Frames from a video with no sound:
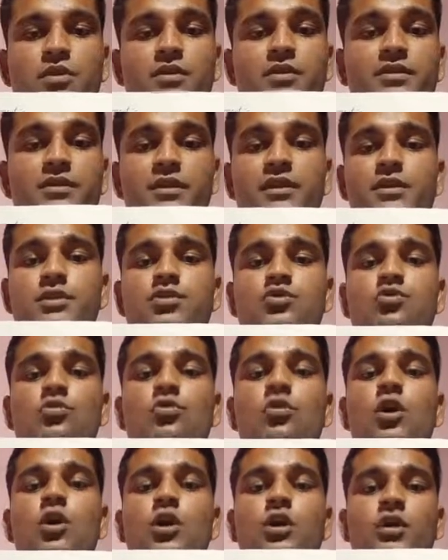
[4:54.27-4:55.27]
These two
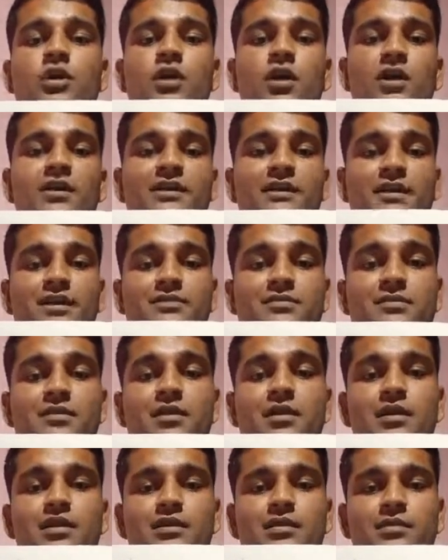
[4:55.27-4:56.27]
are called as
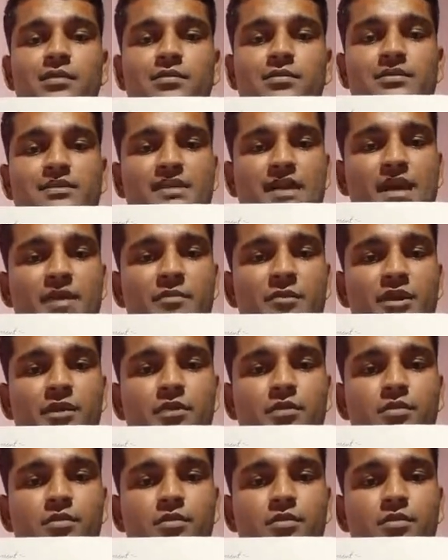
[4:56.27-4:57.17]
segment.